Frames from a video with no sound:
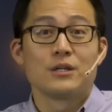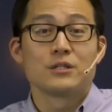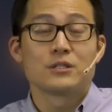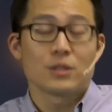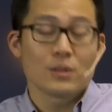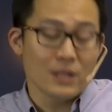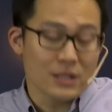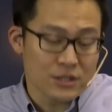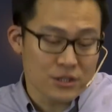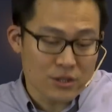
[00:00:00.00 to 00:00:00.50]

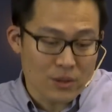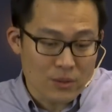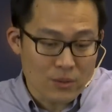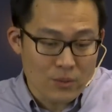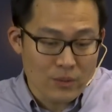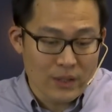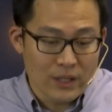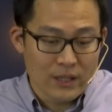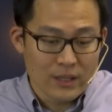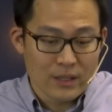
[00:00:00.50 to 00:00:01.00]
So let's start
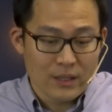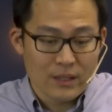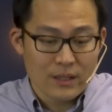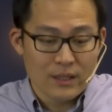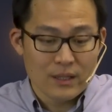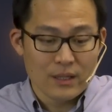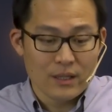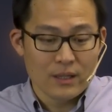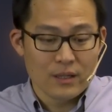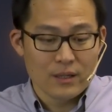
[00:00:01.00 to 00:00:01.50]

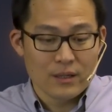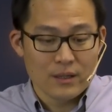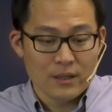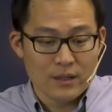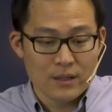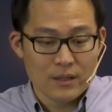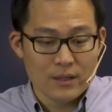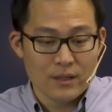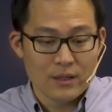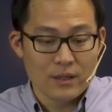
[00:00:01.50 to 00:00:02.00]
reading in,
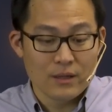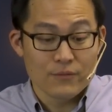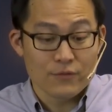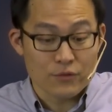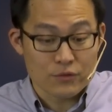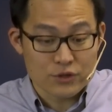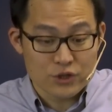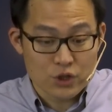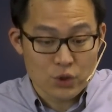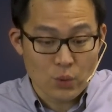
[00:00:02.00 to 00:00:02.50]
in
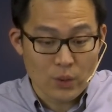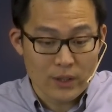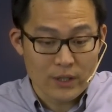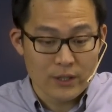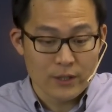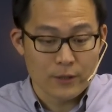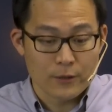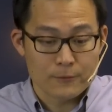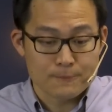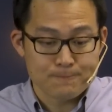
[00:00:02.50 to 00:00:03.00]
verse
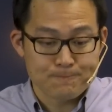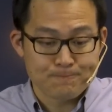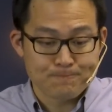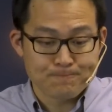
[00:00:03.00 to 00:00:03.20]
20 here.